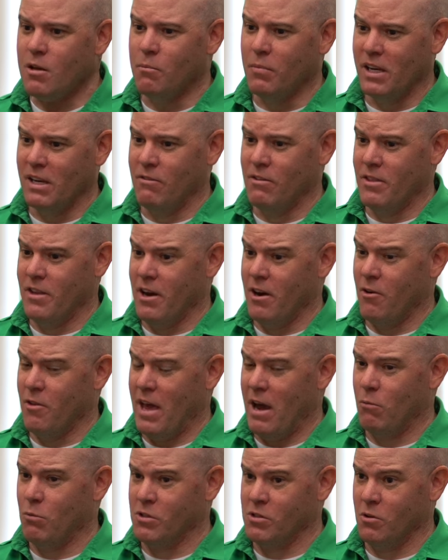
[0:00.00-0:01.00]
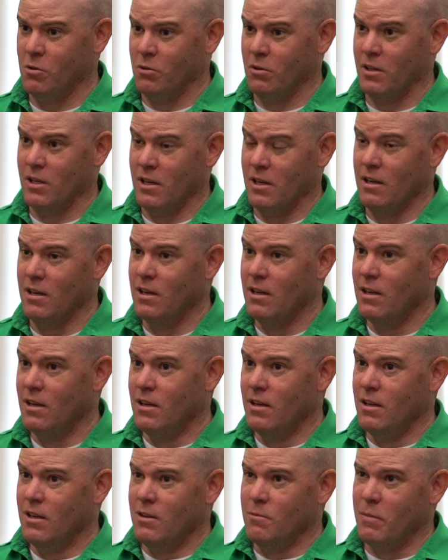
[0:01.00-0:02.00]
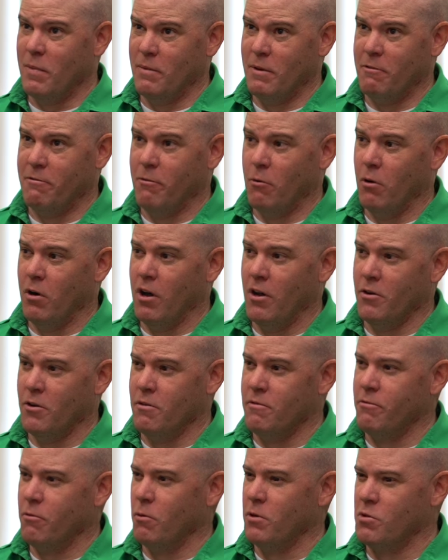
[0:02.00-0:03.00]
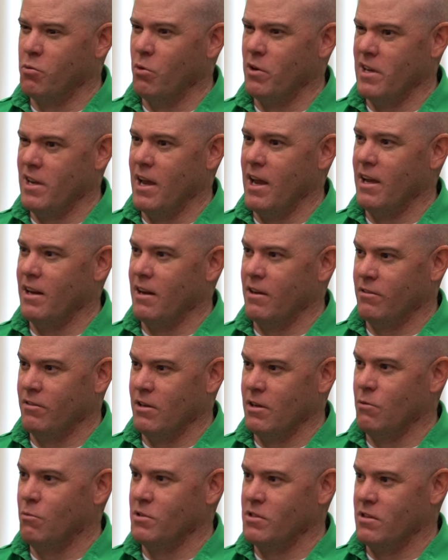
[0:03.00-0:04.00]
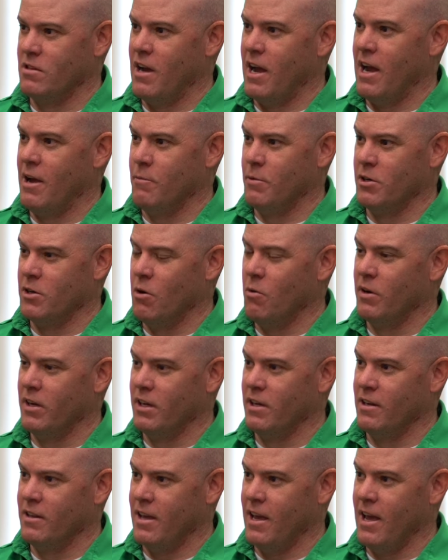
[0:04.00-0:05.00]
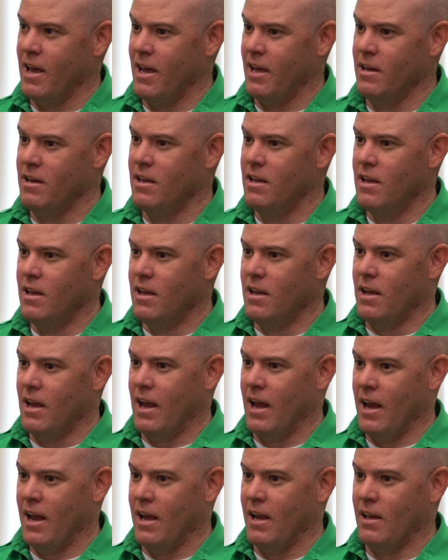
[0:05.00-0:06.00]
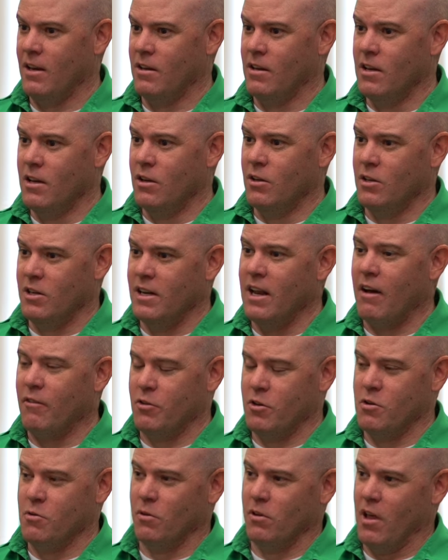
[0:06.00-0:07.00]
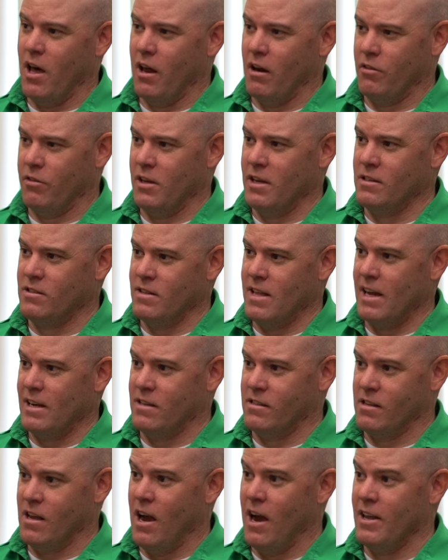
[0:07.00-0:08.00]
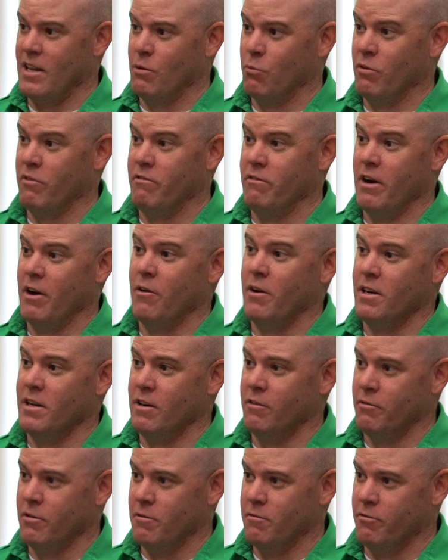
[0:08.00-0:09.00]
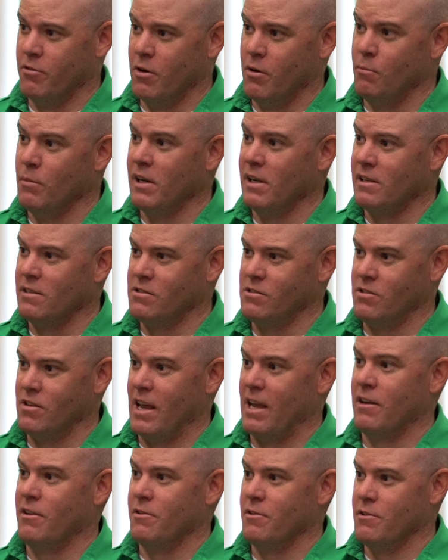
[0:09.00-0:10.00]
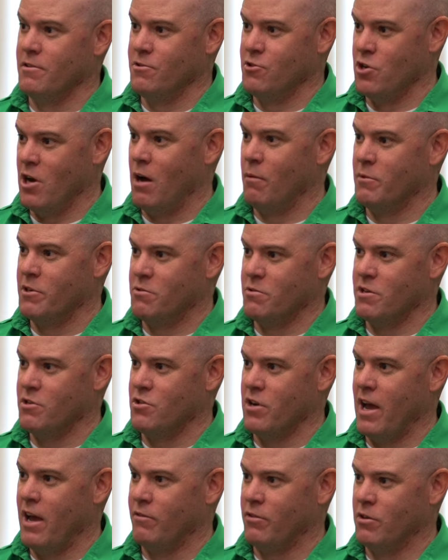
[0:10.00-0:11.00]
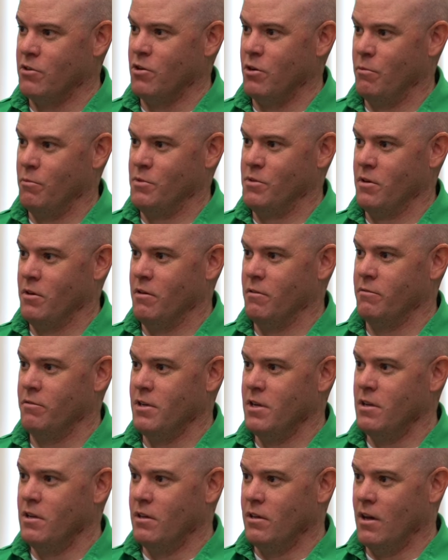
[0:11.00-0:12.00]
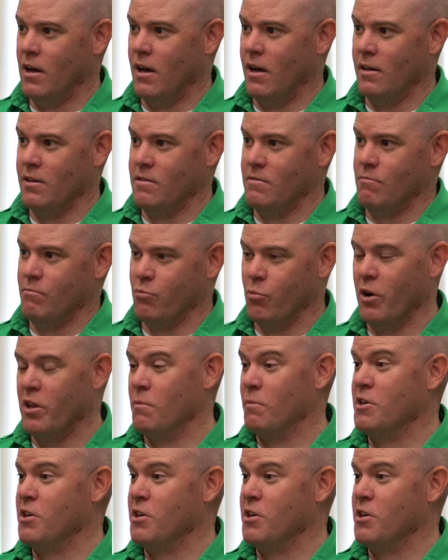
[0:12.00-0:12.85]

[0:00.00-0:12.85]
But even there, that was only maybe 400, 428, I think, was the diameter going into the head. And did have to do a lot of things in that design that were very different from a standard geometry shaft in terms of where the